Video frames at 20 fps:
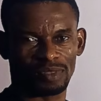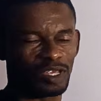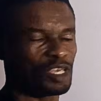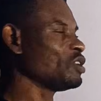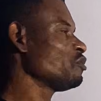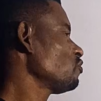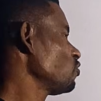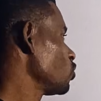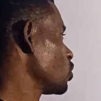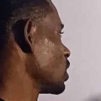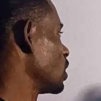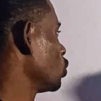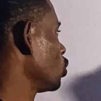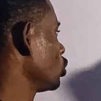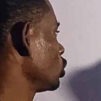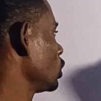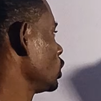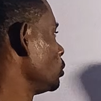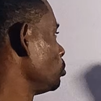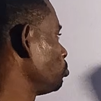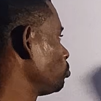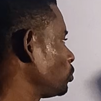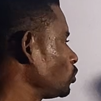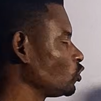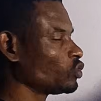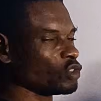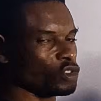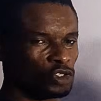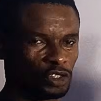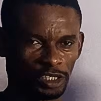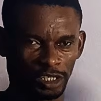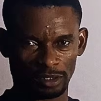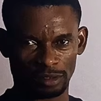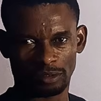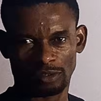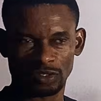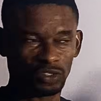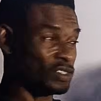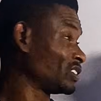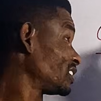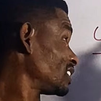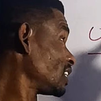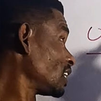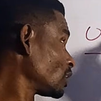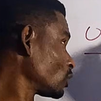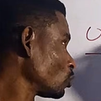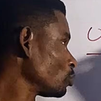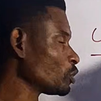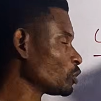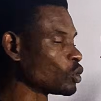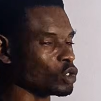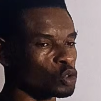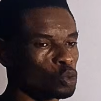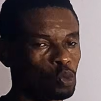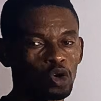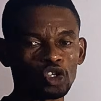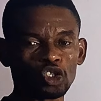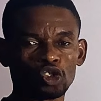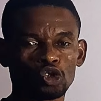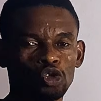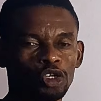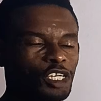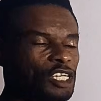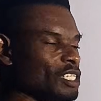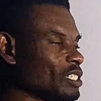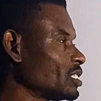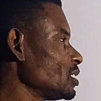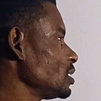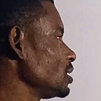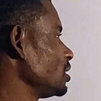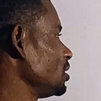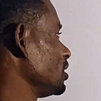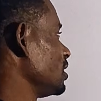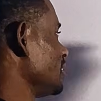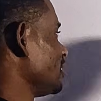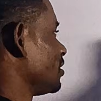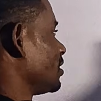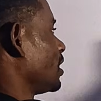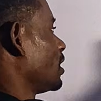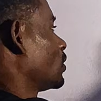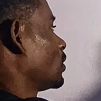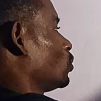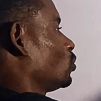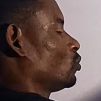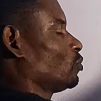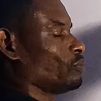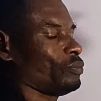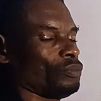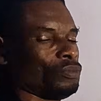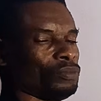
if you cannot impute zero, because once you hit this zero,